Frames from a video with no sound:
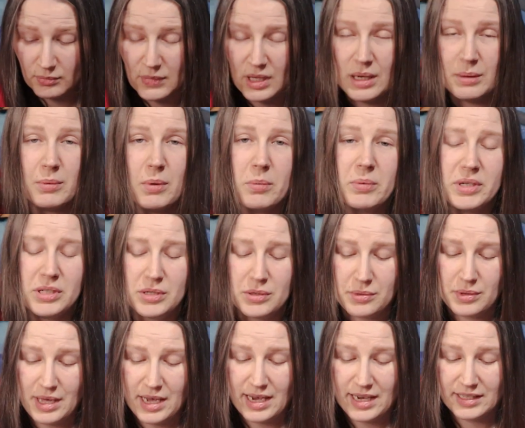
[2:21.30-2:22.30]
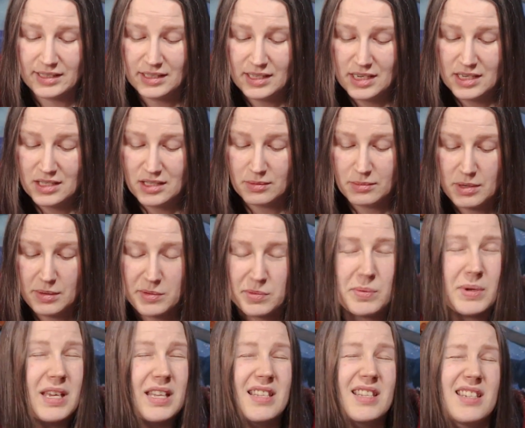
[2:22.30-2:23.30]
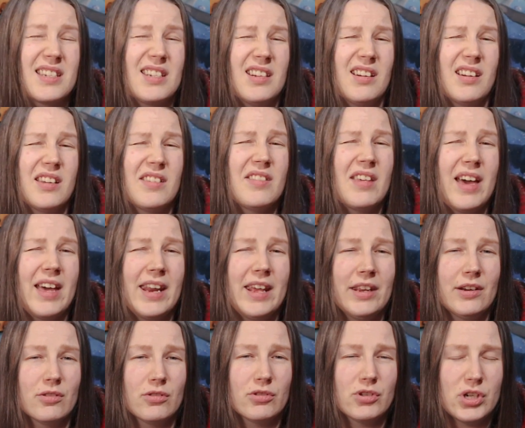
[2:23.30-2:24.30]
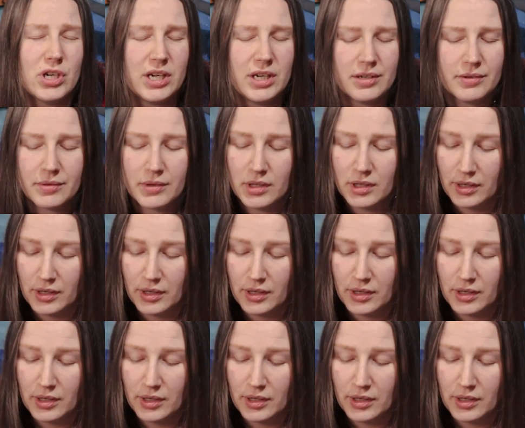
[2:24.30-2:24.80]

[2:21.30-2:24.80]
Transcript: And when we do that, sometimes we get stuck in that energy.